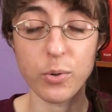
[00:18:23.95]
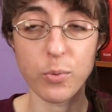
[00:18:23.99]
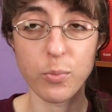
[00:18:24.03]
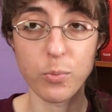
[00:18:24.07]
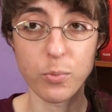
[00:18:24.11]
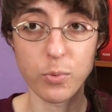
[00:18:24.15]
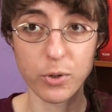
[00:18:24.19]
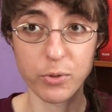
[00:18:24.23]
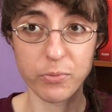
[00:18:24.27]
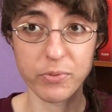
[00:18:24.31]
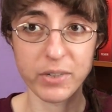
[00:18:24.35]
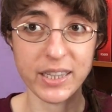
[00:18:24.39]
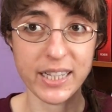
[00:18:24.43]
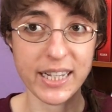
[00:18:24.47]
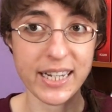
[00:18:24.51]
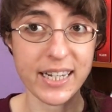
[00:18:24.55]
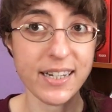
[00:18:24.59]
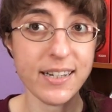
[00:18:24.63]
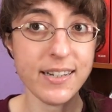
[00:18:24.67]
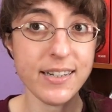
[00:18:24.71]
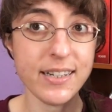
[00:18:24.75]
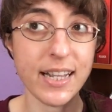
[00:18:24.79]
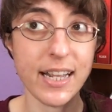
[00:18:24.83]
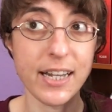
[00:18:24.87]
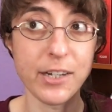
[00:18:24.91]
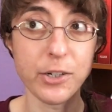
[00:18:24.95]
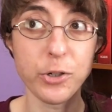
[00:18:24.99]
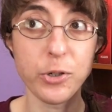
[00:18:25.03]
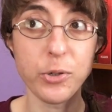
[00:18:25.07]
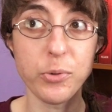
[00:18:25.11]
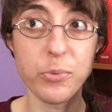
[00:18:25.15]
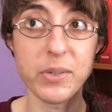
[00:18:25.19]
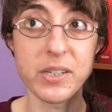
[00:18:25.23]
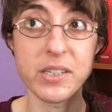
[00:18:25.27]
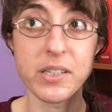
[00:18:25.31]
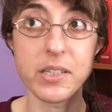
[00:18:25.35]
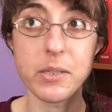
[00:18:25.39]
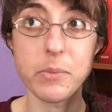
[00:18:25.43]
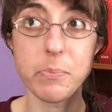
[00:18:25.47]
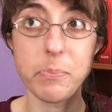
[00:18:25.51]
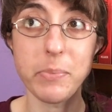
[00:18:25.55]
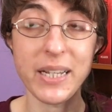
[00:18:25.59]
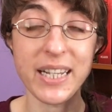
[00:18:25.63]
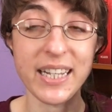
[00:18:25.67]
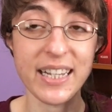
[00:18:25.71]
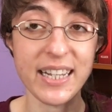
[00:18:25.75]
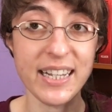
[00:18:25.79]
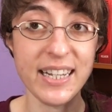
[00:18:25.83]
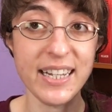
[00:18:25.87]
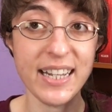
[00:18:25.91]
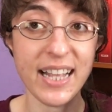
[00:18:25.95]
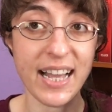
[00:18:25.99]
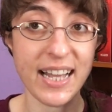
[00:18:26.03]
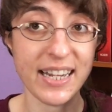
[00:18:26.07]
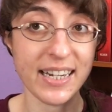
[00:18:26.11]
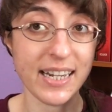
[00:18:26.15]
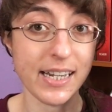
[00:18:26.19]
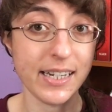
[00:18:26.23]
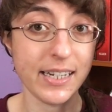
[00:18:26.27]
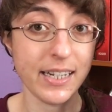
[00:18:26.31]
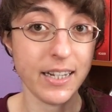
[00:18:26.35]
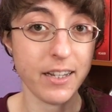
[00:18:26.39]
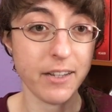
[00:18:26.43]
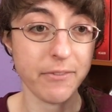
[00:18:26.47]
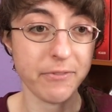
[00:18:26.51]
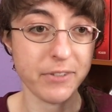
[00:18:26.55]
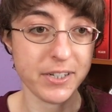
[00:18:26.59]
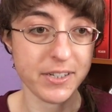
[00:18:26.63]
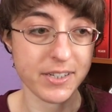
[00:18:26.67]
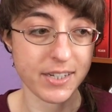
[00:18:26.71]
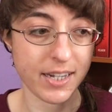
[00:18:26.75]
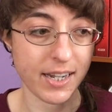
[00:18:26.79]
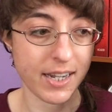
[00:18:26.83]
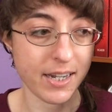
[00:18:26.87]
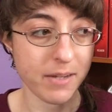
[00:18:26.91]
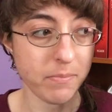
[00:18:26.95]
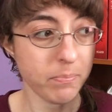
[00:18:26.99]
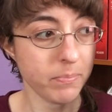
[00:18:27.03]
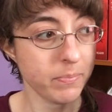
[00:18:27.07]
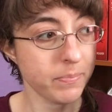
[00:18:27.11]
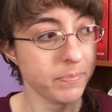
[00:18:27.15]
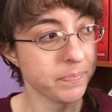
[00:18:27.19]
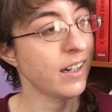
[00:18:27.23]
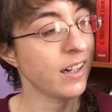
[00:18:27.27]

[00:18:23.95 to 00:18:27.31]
were related and who was speaking at any given time.